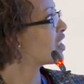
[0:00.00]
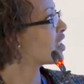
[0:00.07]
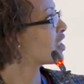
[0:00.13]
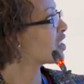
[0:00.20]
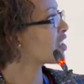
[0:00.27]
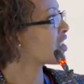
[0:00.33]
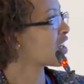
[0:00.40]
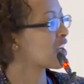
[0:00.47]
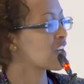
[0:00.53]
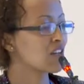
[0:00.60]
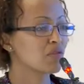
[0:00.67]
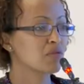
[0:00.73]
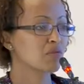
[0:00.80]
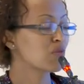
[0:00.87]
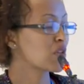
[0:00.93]
And
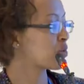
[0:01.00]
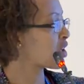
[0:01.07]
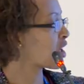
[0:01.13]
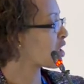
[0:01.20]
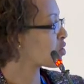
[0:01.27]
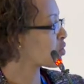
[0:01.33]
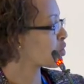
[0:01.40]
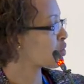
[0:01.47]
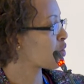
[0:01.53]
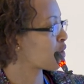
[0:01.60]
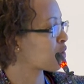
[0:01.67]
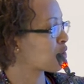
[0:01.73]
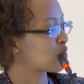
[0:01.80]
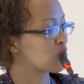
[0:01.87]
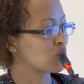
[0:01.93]
then maybe I should
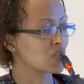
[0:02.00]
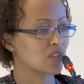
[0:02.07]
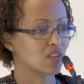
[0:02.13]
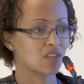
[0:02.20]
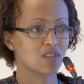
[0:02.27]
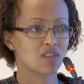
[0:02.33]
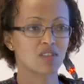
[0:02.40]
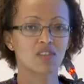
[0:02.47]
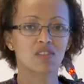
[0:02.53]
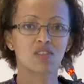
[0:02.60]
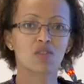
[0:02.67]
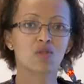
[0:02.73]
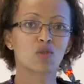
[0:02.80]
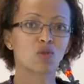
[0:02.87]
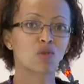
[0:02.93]
conclude with this:
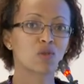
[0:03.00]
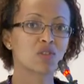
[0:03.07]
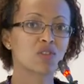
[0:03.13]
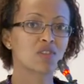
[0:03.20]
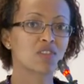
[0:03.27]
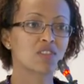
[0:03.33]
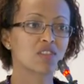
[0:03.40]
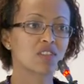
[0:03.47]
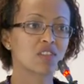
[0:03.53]
should